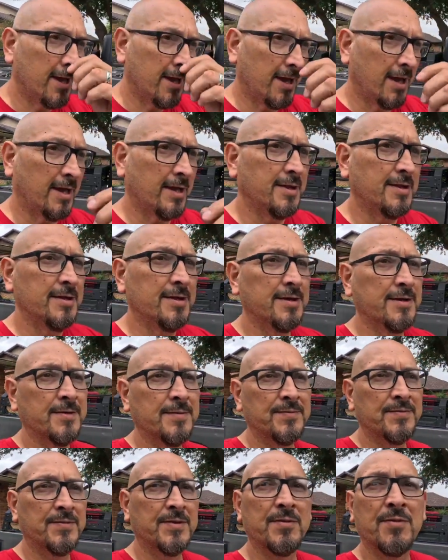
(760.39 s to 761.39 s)
and
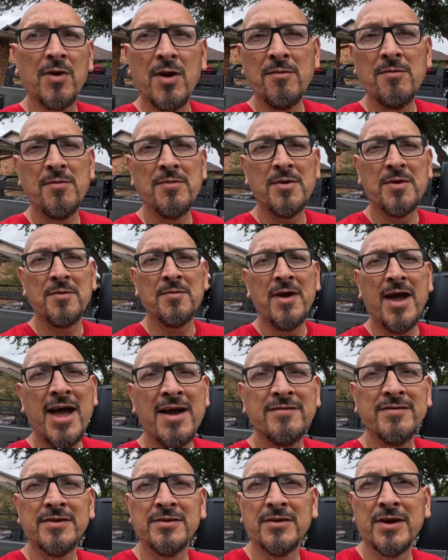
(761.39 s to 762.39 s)
the problem that I'm
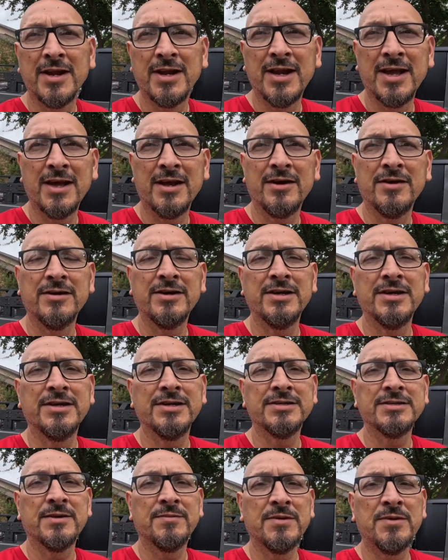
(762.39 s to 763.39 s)
having right now
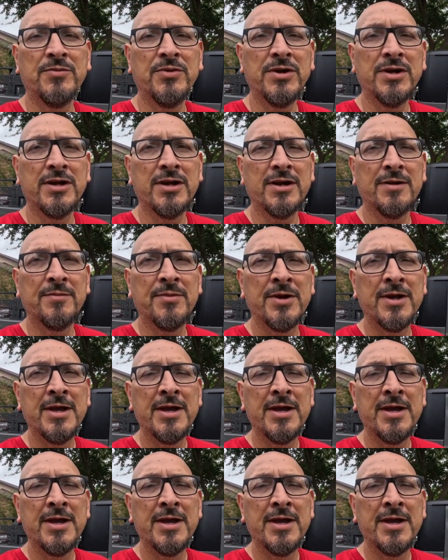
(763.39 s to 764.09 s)
is I'm going to put it up,